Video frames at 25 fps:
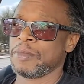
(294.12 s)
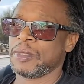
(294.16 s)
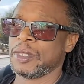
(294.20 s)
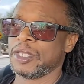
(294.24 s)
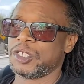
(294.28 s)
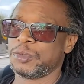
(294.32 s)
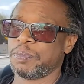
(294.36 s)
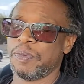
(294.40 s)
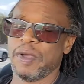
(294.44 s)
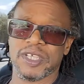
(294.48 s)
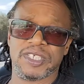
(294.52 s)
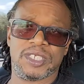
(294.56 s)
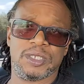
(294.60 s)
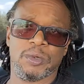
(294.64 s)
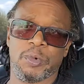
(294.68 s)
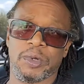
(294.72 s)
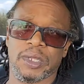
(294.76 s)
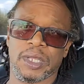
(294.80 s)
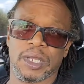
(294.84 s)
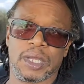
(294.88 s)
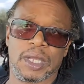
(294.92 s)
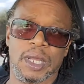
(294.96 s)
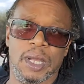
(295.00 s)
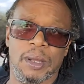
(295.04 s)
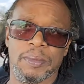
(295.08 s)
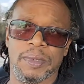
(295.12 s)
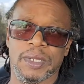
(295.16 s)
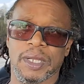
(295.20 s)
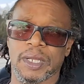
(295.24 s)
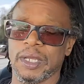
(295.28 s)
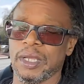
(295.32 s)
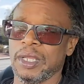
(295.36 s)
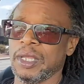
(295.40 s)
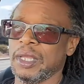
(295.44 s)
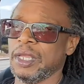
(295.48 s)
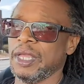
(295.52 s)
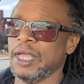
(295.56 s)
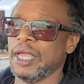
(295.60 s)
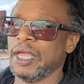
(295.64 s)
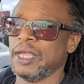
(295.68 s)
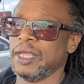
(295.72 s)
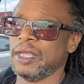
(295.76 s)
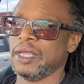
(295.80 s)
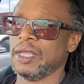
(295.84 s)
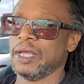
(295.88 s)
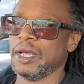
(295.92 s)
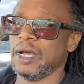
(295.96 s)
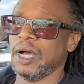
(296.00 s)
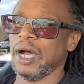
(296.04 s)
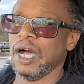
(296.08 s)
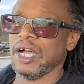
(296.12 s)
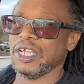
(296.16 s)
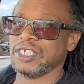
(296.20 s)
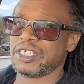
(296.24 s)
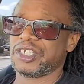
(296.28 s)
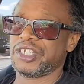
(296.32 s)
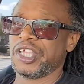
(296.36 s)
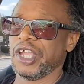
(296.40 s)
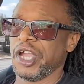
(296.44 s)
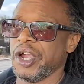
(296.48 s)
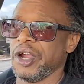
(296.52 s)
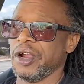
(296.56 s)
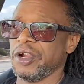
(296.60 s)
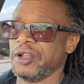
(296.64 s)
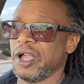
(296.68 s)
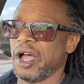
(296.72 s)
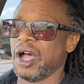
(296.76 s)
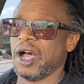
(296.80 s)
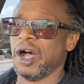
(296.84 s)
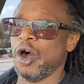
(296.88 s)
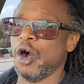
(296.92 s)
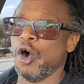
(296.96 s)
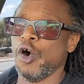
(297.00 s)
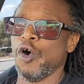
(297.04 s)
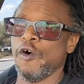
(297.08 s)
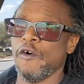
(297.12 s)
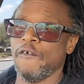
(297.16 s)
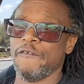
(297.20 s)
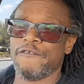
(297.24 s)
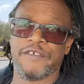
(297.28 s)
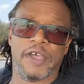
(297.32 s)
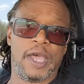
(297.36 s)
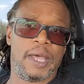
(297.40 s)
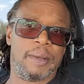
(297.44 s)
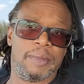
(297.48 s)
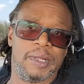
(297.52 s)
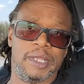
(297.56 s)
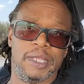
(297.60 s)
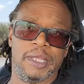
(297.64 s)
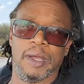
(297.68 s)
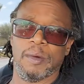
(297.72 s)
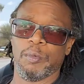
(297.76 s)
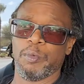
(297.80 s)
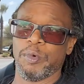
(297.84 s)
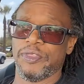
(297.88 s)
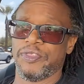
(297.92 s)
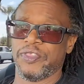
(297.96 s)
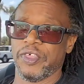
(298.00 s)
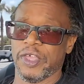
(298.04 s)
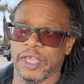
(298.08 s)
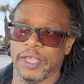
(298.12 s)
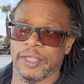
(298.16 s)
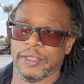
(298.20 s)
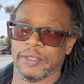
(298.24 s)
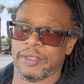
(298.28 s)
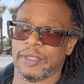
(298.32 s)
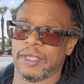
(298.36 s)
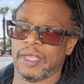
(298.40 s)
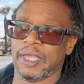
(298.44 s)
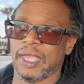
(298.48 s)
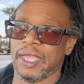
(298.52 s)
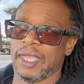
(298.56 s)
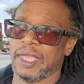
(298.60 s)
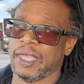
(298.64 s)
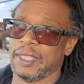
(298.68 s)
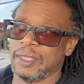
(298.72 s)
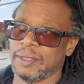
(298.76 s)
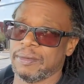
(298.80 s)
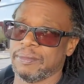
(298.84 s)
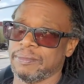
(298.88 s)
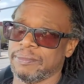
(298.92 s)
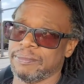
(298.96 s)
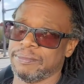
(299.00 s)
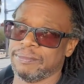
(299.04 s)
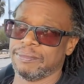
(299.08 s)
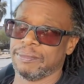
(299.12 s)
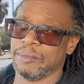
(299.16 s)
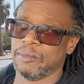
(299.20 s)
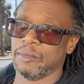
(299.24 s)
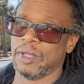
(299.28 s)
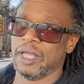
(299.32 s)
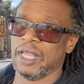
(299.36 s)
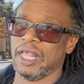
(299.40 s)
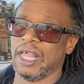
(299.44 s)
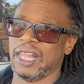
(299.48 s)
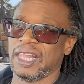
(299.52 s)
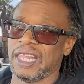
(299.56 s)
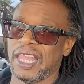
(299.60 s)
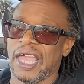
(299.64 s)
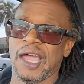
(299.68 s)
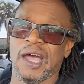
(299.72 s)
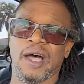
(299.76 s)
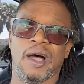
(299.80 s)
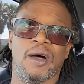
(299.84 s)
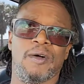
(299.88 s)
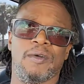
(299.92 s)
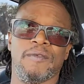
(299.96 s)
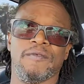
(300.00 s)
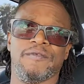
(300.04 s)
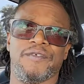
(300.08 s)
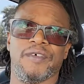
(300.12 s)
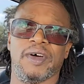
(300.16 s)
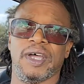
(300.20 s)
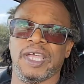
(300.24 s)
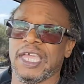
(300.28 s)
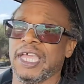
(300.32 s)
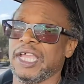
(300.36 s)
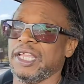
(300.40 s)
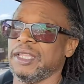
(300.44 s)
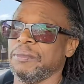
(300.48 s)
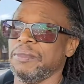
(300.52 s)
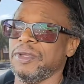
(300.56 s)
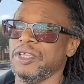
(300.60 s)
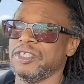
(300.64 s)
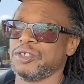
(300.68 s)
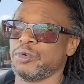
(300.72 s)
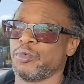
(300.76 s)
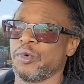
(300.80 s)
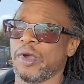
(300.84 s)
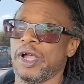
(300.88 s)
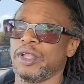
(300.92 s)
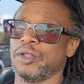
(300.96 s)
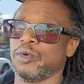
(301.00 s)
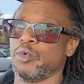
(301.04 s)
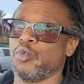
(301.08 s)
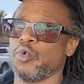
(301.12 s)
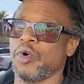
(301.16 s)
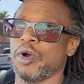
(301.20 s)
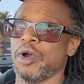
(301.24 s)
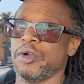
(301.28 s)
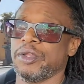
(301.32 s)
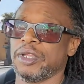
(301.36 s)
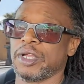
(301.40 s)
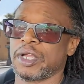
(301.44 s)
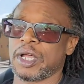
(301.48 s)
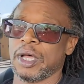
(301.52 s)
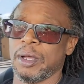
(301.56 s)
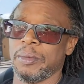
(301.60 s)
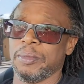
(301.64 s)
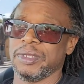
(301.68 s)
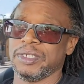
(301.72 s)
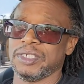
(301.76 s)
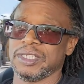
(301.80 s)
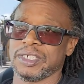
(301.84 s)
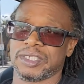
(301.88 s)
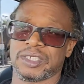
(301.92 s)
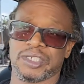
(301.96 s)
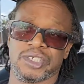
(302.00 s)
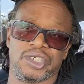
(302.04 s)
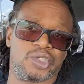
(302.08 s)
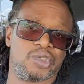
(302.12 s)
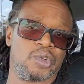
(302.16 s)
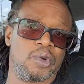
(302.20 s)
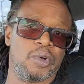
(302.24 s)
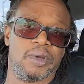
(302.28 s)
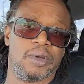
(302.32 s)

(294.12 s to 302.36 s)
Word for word: especially when it comes to us tearing our own family up within and allowing for enemies around the world to come and just destroy